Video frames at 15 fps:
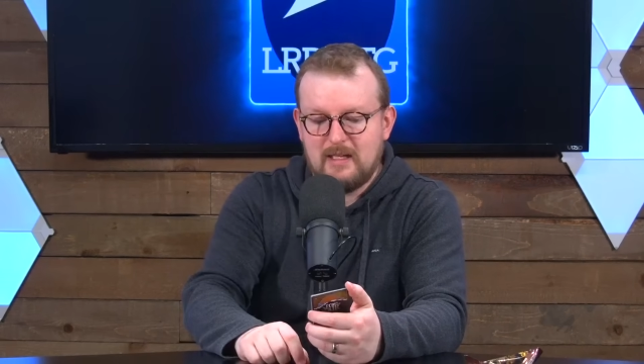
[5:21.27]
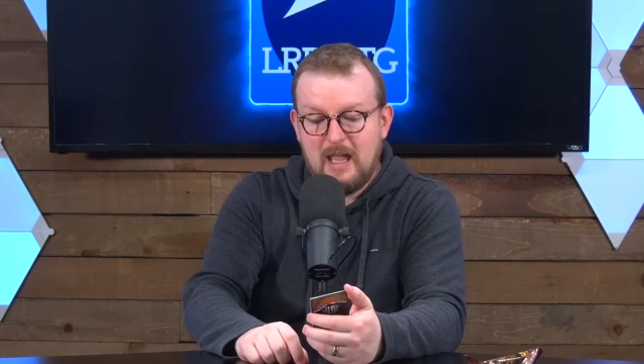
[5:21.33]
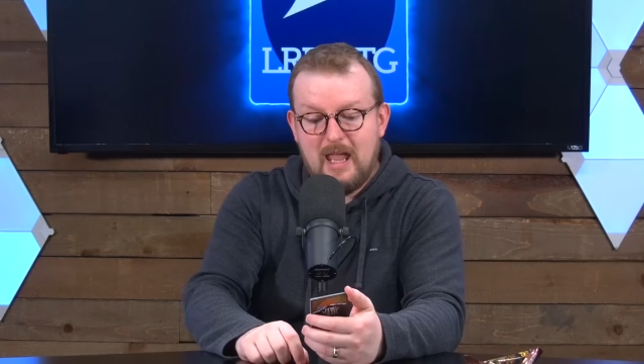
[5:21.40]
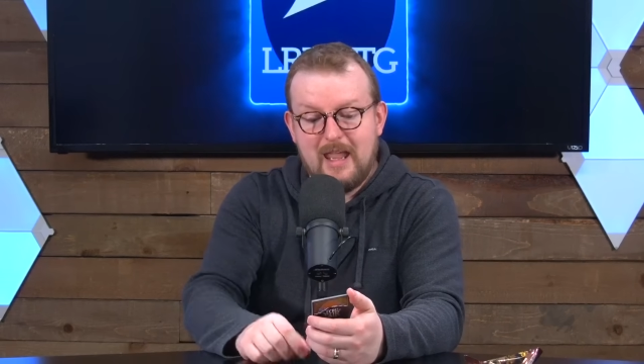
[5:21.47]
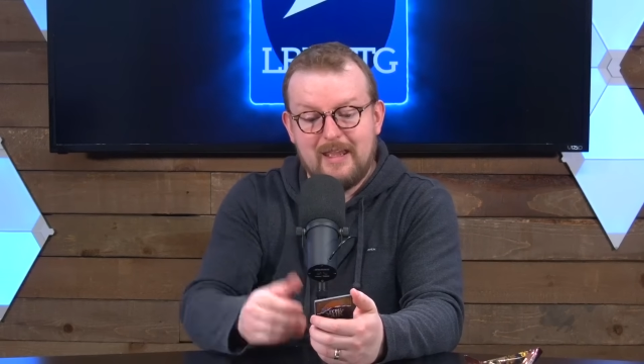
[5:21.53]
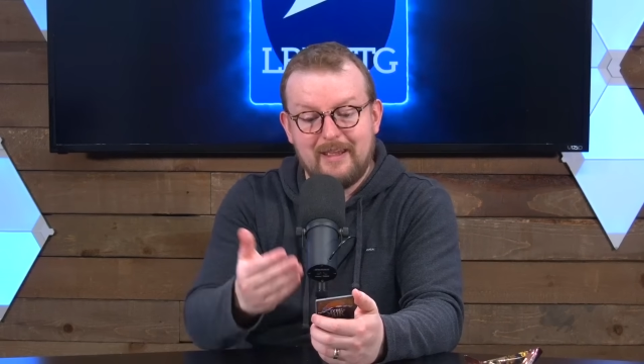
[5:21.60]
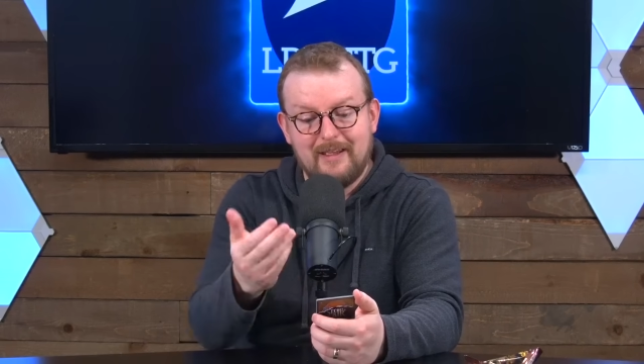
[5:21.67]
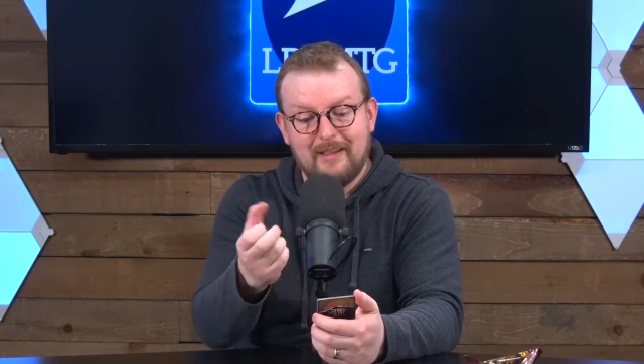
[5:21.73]

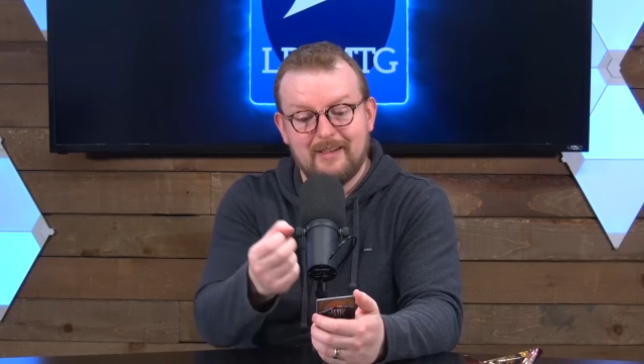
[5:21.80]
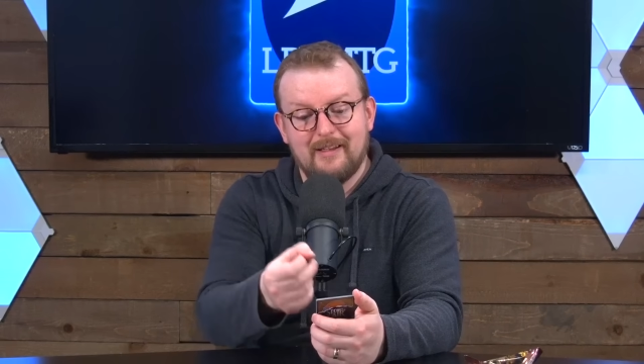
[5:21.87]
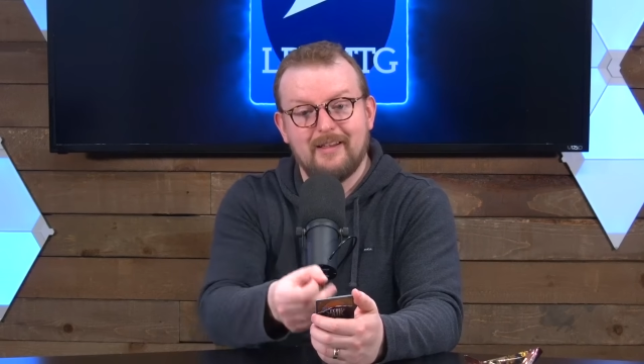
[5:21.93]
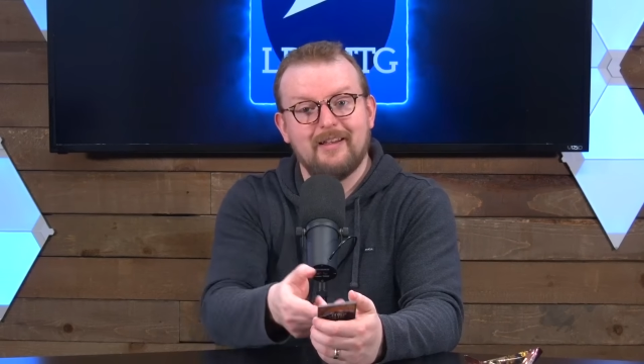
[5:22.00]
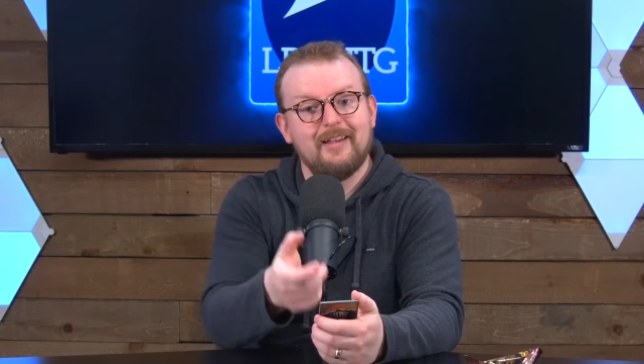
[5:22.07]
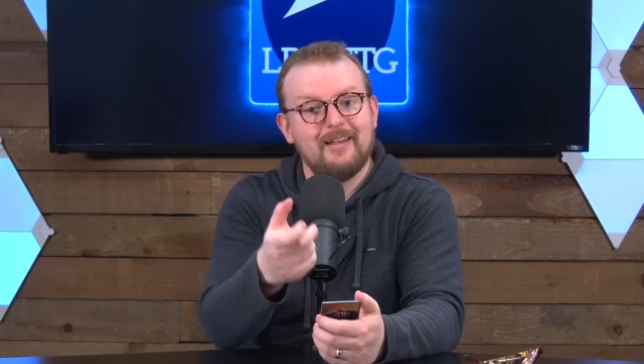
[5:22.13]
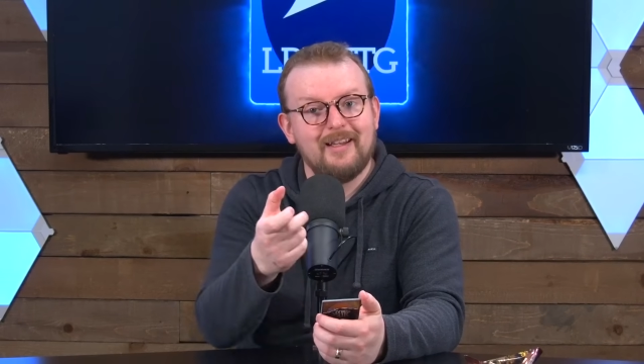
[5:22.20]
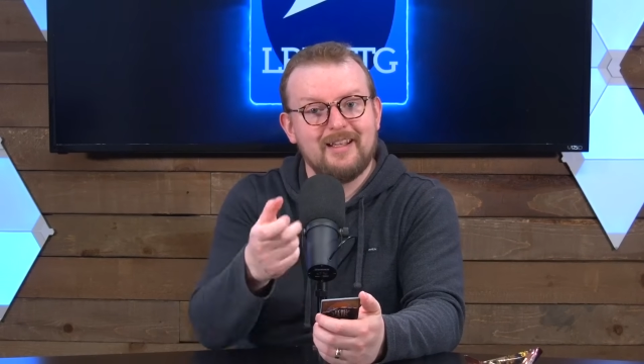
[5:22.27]
Hey,
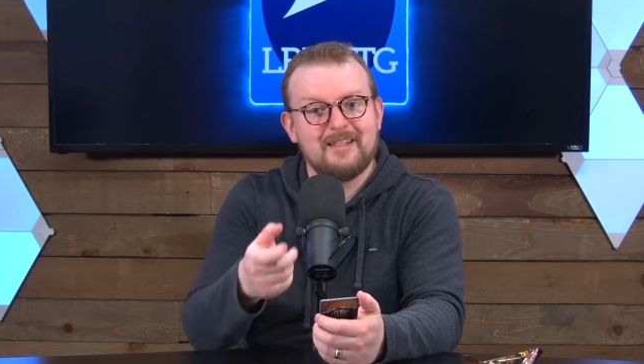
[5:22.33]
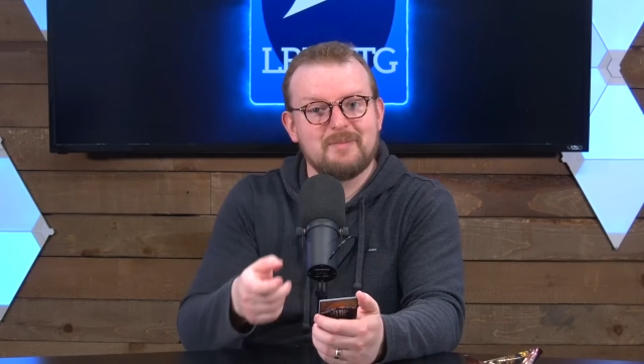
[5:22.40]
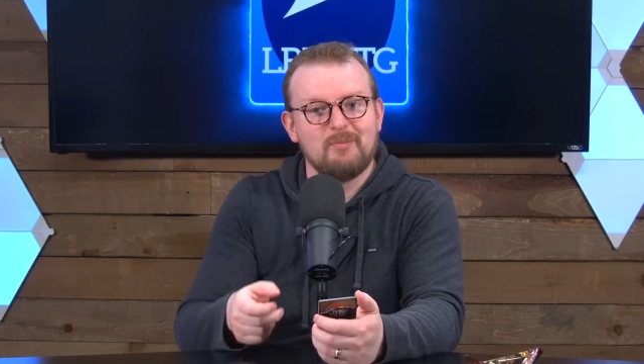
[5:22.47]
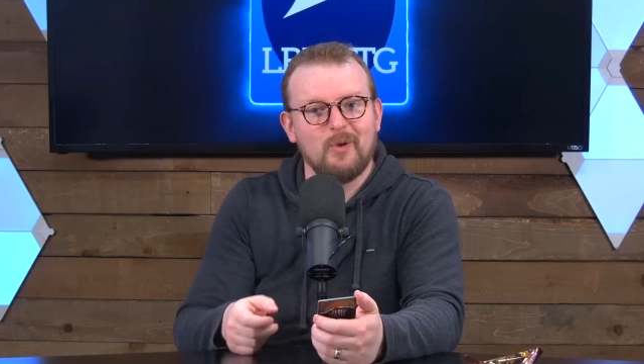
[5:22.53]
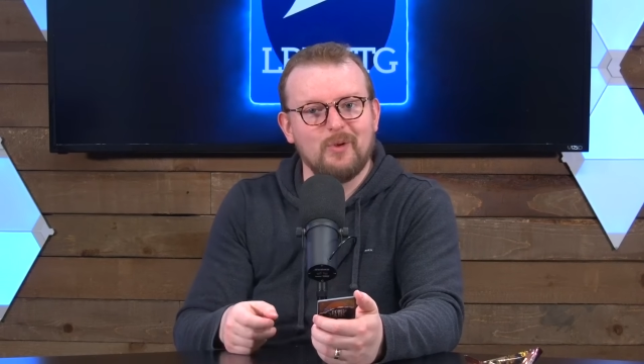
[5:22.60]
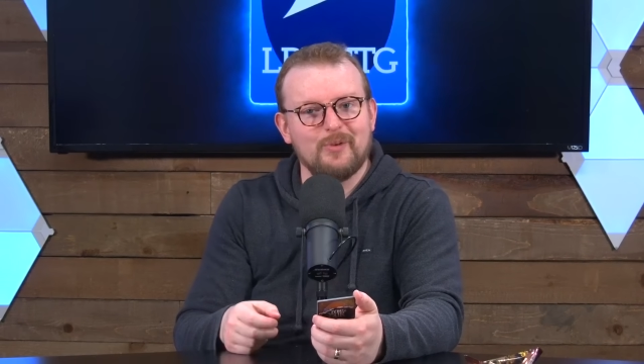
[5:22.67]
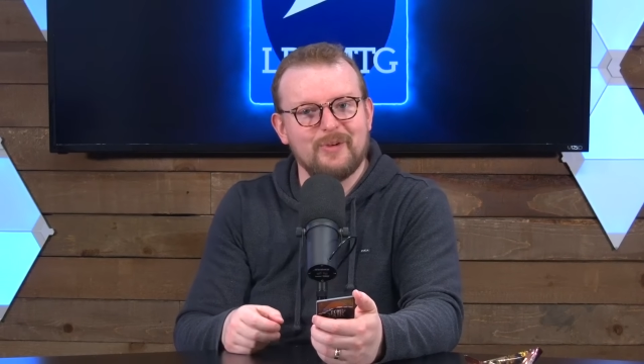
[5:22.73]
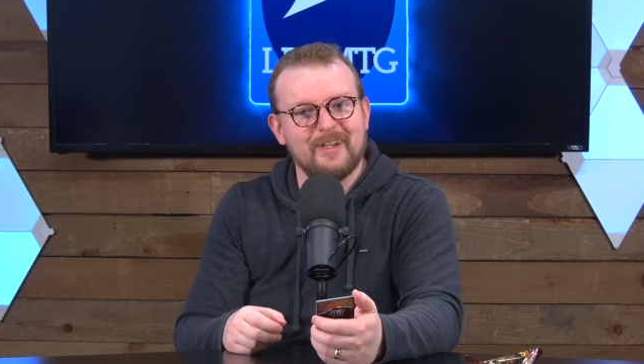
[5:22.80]
it's
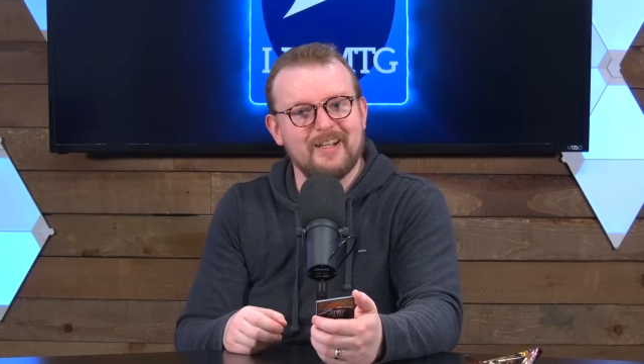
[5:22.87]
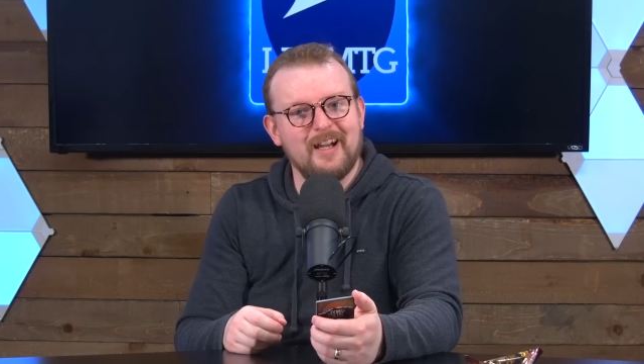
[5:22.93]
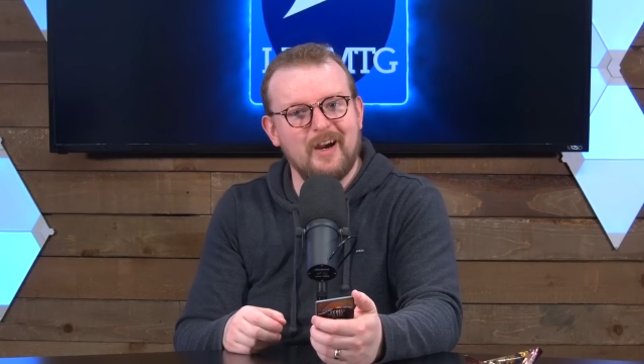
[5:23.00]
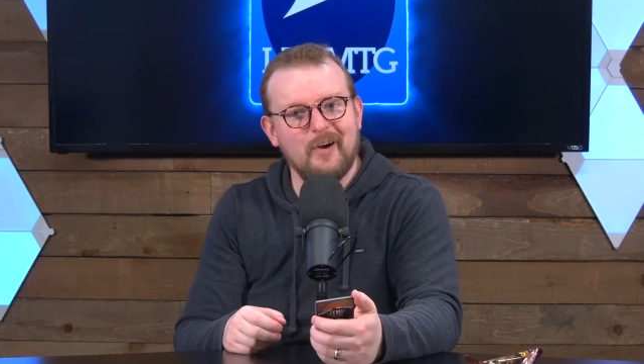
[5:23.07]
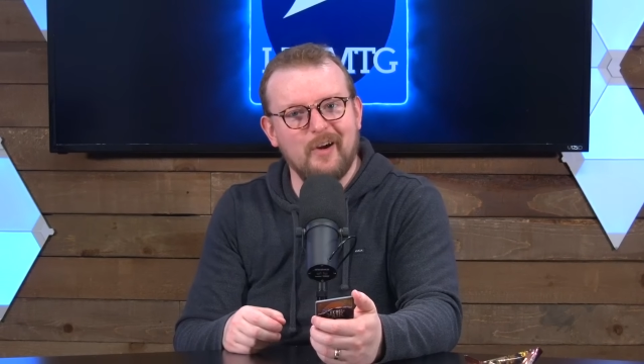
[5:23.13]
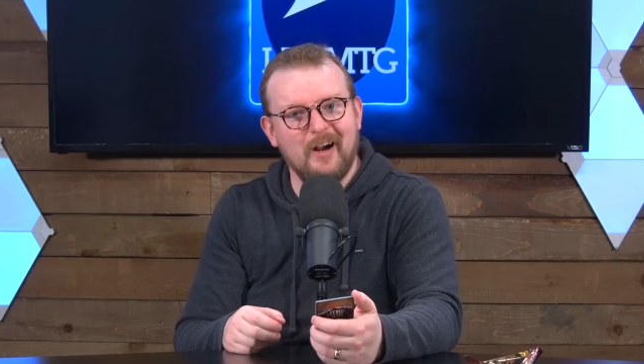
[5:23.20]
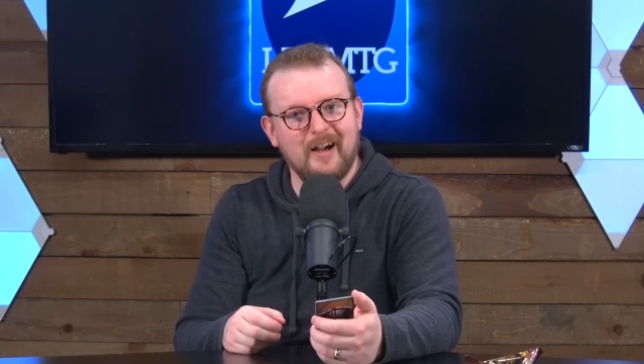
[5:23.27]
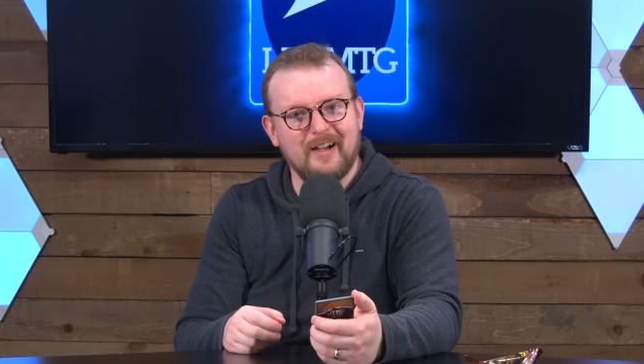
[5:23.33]
Mouldering
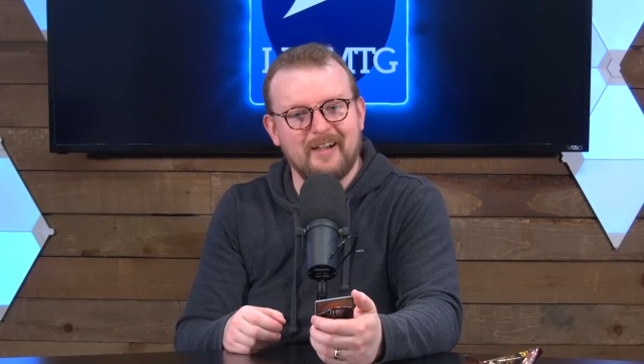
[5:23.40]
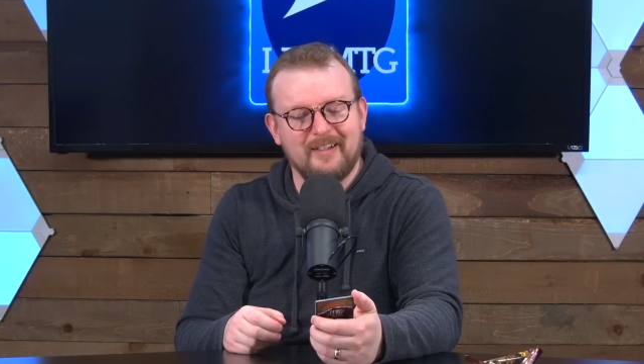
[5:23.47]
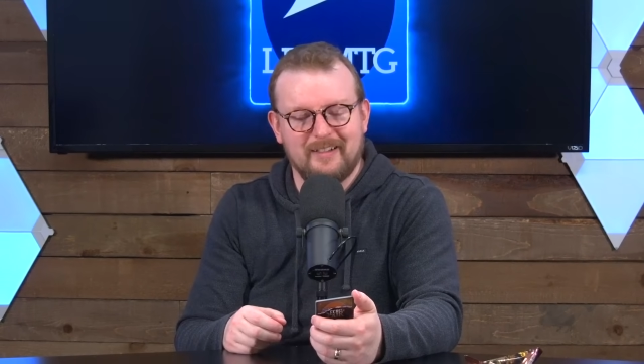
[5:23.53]
Karok.